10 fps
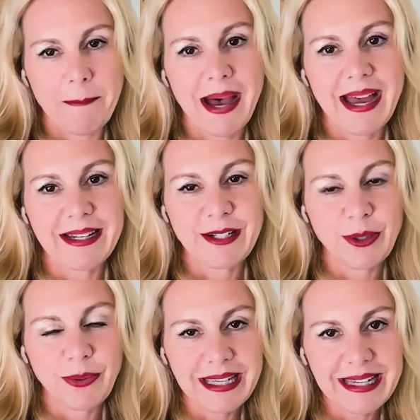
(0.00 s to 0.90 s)
by
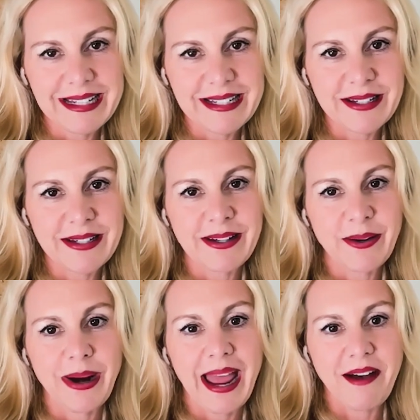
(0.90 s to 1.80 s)
doing it
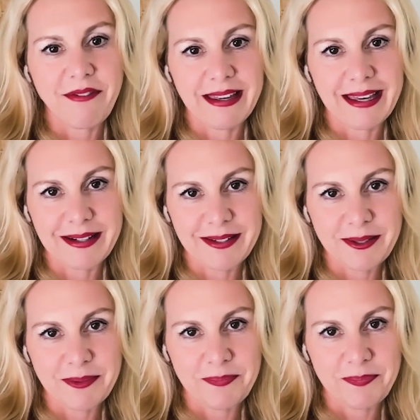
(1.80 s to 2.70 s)
or having
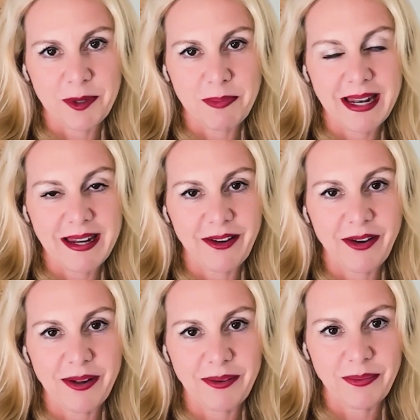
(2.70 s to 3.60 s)
it, depending
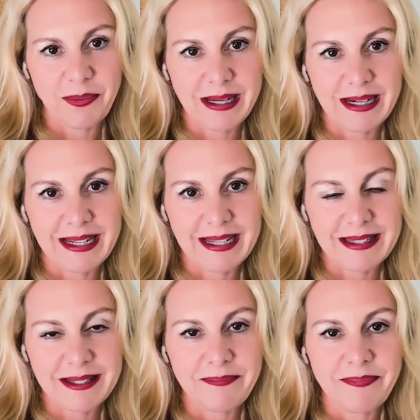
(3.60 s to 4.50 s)
on what it
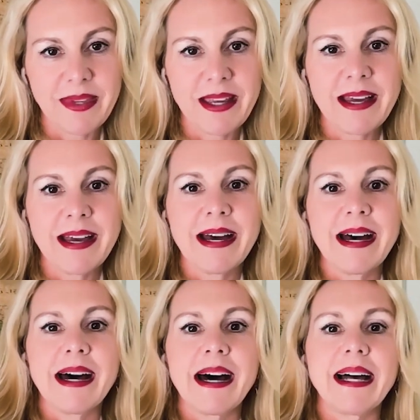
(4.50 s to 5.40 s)
is.
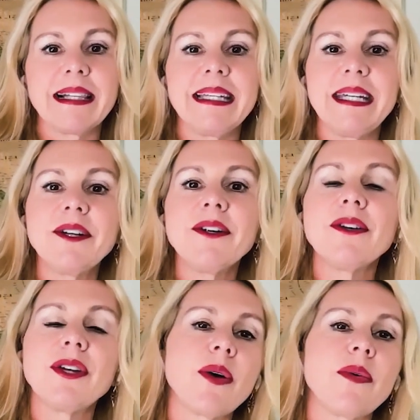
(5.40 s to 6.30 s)
A leader
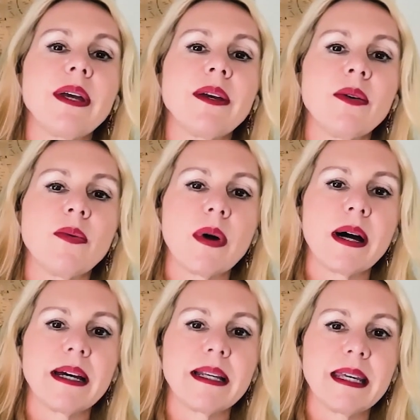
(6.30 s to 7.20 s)
knowing
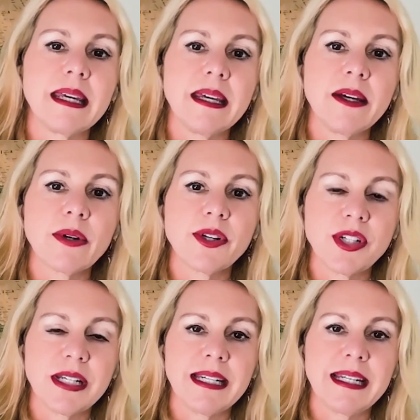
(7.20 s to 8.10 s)
what he or
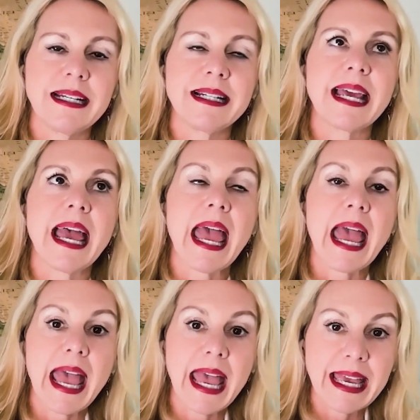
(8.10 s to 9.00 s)
she needs
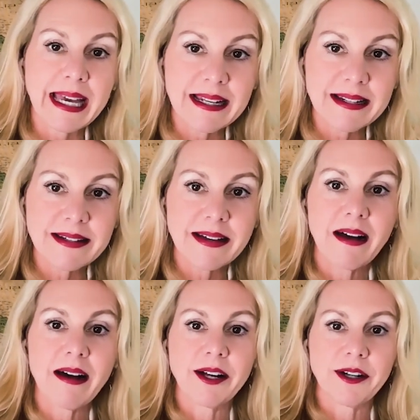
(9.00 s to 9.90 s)
and
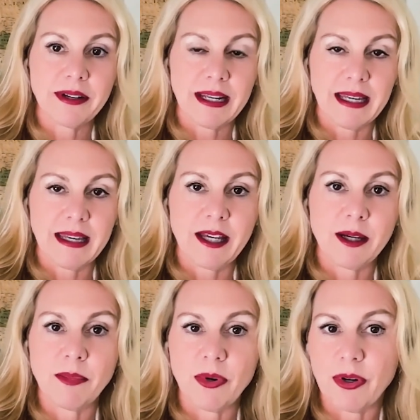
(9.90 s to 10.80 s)
honoring him or